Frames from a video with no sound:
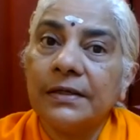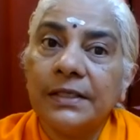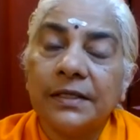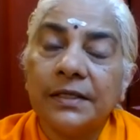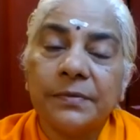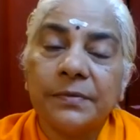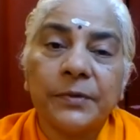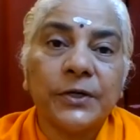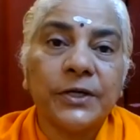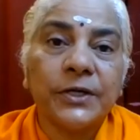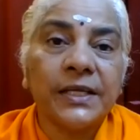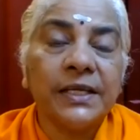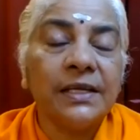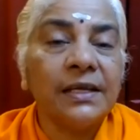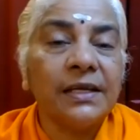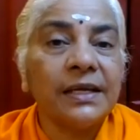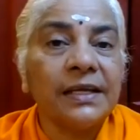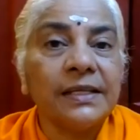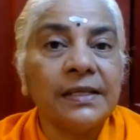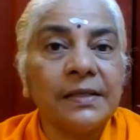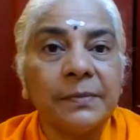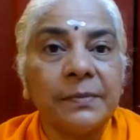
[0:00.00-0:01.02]
the body
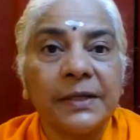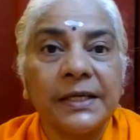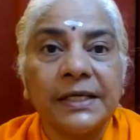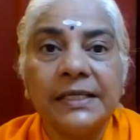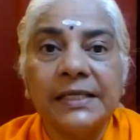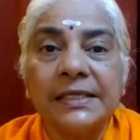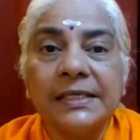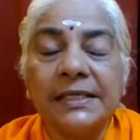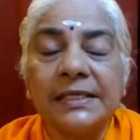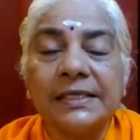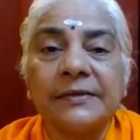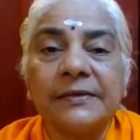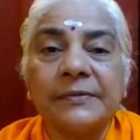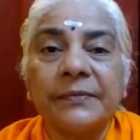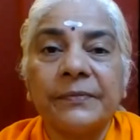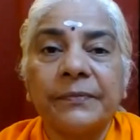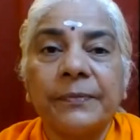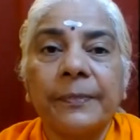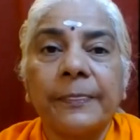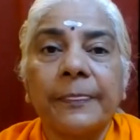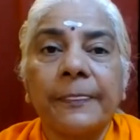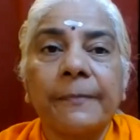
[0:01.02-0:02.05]
and the mind.
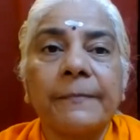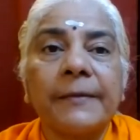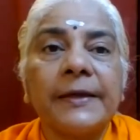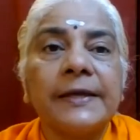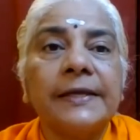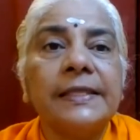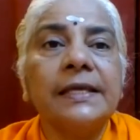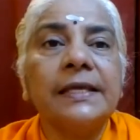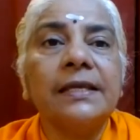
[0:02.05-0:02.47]
And